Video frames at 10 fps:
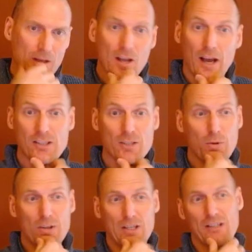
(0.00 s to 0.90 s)
I should
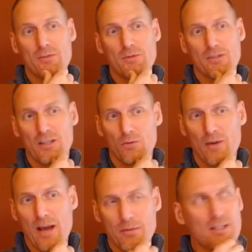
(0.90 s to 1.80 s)
point out this was like a
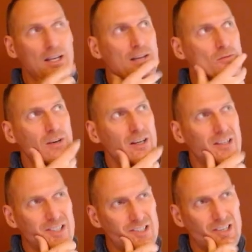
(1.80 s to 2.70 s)
rapid game, right?
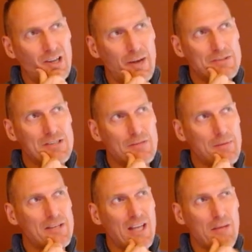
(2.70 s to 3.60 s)
This, I would say,
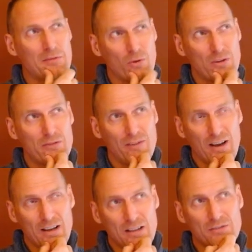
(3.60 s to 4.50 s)
maybe a game in
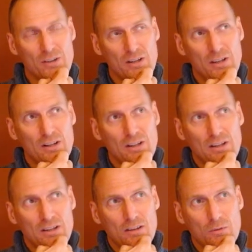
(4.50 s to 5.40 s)
45
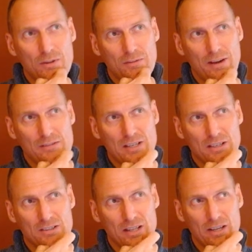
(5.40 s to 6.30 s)
with
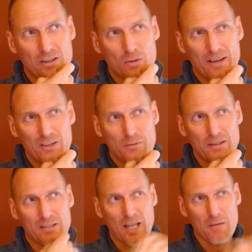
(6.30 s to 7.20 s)
5-second delay, or it might have
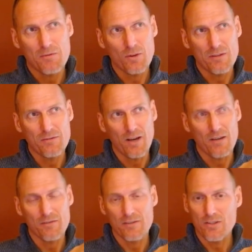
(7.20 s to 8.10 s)
been game in
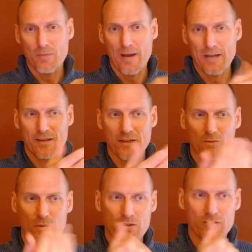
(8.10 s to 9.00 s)
45, and so back then
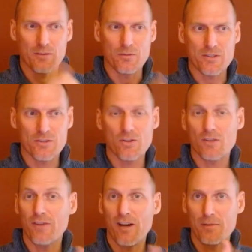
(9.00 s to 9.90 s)
what you did was you took
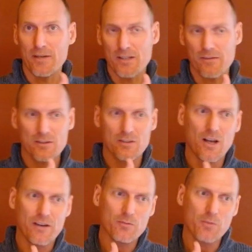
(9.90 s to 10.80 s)
5 minutes off the
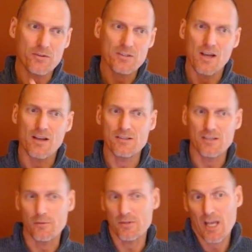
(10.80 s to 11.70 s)
clock for both sides,
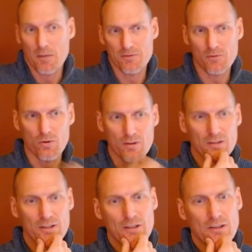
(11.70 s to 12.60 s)
and it was game in 40
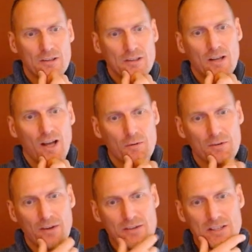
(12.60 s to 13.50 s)

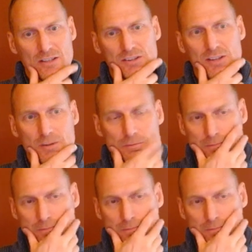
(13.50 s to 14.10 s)
with 5-second delay.